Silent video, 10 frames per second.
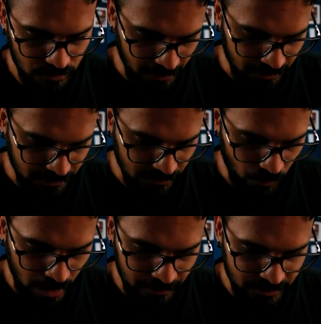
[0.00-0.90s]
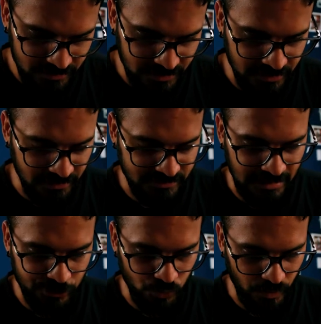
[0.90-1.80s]
And the vibrance and
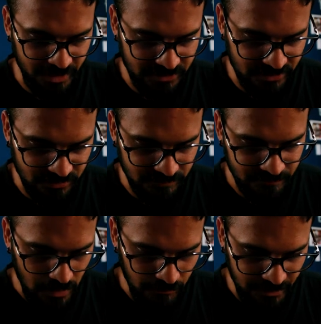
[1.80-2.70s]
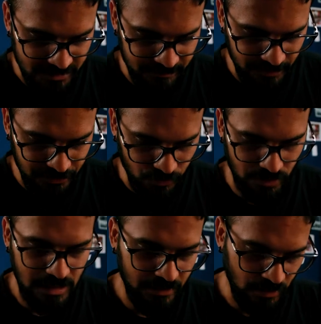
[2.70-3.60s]
saturation, I will explain you
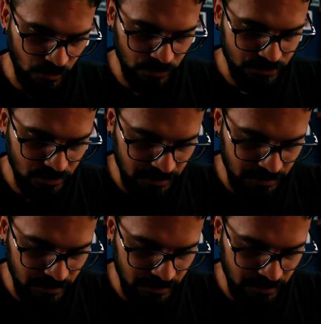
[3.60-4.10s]
that also.